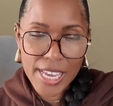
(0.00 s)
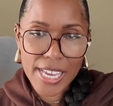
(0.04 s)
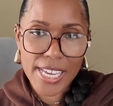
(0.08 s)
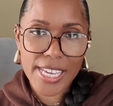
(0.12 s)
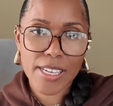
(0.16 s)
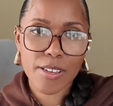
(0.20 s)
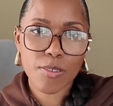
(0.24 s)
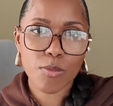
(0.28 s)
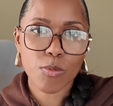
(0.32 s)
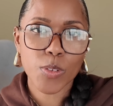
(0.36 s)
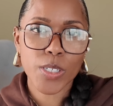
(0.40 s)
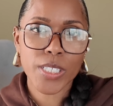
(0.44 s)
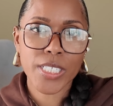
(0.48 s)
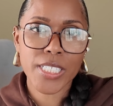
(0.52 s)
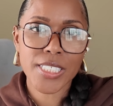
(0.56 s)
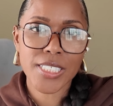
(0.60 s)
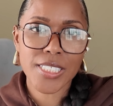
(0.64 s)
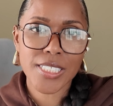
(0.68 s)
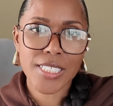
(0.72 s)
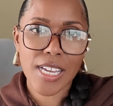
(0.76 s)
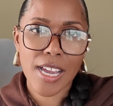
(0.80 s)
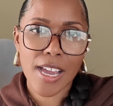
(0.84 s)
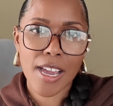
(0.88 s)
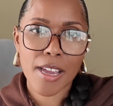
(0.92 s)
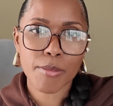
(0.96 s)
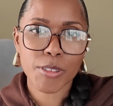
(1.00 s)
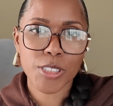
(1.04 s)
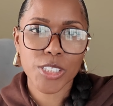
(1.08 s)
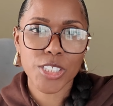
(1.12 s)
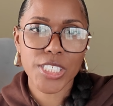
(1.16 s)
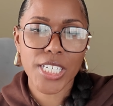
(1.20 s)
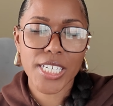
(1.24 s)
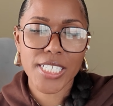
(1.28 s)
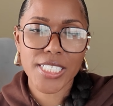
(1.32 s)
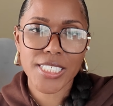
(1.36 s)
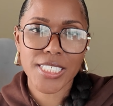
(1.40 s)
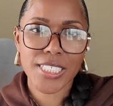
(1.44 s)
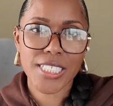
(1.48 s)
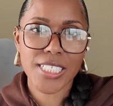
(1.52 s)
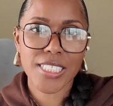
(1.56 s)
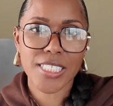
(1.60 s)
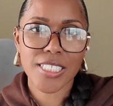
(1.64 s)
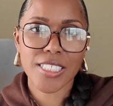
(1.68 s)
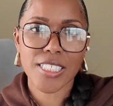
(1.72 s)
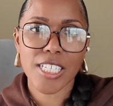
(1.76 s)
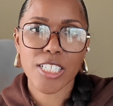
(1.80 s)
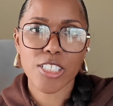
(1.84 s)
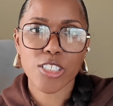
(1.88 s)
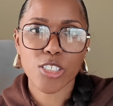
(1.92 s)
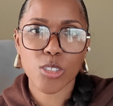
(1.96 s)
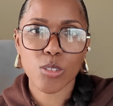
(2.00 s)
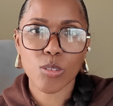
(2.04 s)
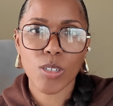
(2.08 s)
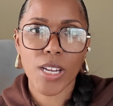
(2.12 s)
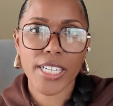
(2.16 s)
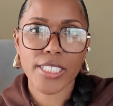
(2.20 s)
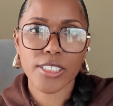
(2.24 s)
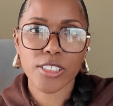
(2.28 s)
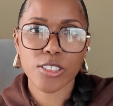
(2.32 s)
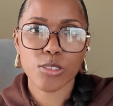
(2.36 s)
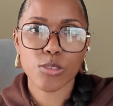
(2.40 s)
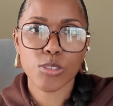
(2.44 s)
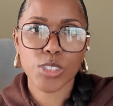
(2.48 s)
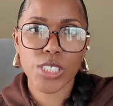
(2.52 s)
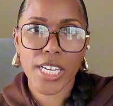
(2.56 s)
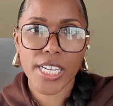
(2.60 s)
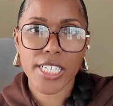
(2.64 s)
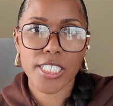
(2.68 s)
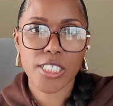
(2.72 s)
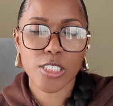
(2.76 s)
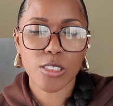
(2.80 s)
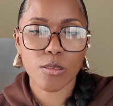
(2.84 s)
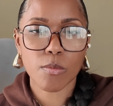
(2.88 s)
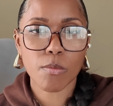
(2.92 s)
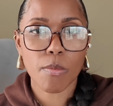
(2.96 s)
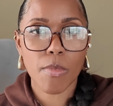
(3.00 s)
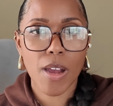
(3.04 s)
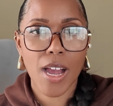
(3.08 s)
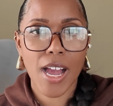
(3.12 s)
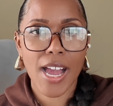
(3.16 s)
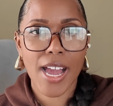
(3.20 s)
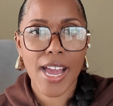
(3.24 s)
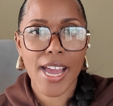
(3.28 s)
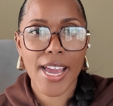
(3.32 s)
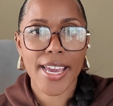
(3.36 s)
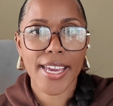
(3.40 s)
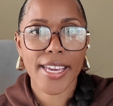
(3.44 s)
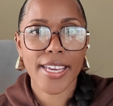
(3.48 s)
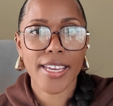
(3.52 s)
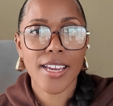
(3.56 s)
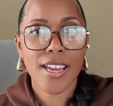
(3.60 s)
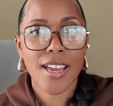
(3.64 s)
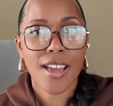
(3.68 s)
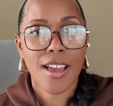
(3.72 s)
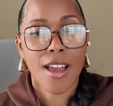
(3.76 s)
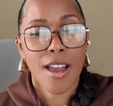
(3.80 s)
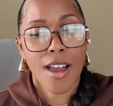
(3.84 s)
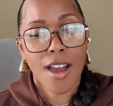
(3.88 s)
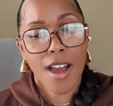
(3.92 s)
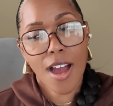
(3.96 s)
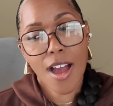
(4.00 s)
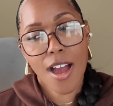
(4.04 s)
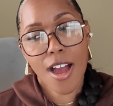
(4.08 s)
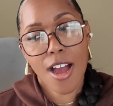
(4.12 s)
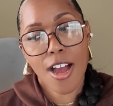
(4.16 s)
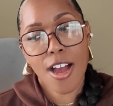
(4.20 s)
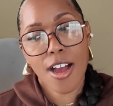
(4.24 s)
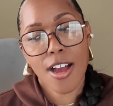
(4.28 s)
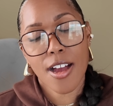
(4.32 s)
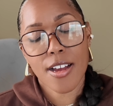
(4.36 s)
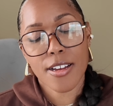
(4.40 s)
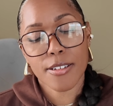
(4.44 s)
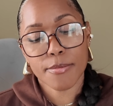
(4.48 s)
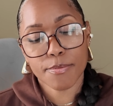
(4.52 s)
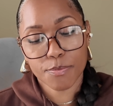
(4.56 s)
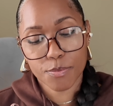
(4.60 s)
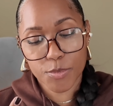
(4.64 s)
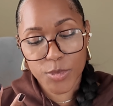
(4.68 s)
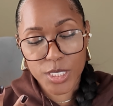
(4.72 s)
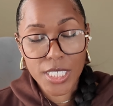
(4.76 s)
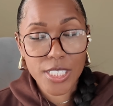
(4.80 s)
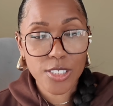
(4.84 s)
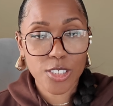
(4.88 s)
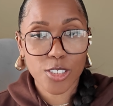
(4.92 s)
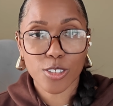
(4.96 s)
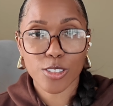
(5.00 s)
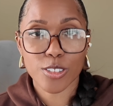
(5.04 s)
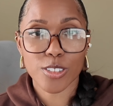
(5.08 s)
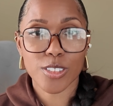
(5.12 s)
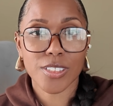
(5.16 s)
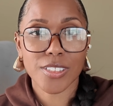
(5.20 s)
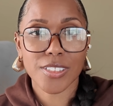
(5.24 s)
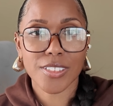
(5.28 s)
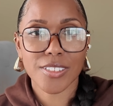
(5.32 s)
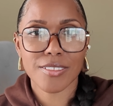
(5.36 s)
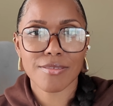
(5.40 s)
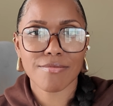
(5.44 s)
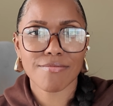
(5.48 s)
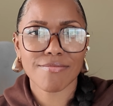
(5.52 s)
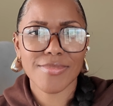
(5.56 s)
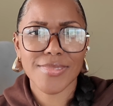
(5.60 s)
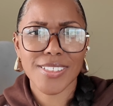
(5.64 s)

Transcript: And when it's time to change seasons, I do like to change my scissors.